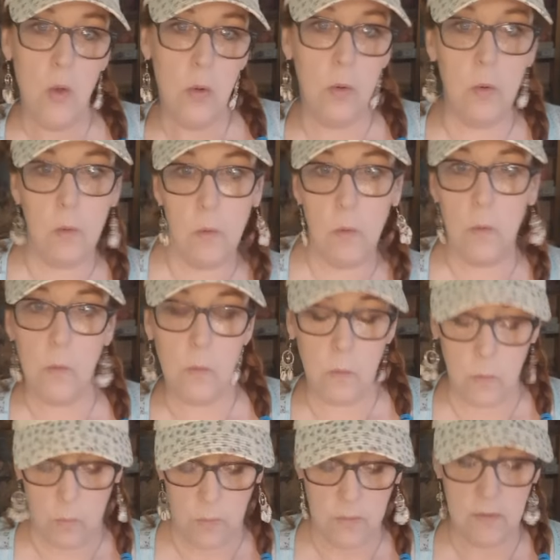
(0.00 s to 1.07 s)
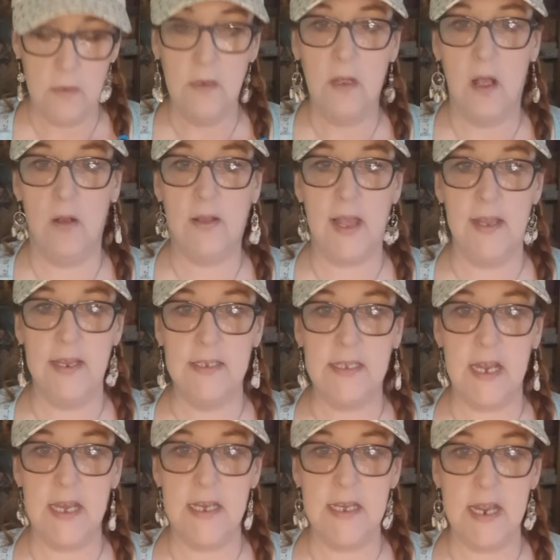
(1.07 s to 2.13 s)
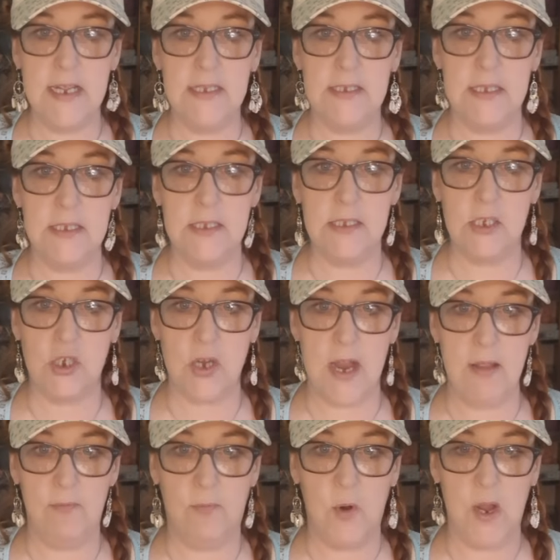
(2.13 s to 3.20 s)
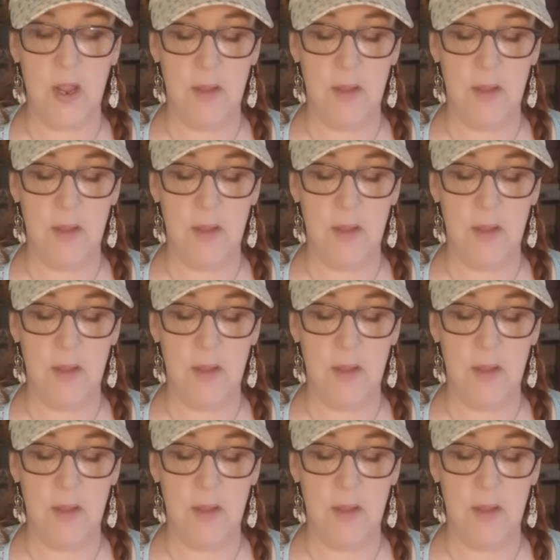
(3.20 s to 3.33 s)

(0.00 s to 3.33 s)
Ooh. Okay, let's get it nice and straight for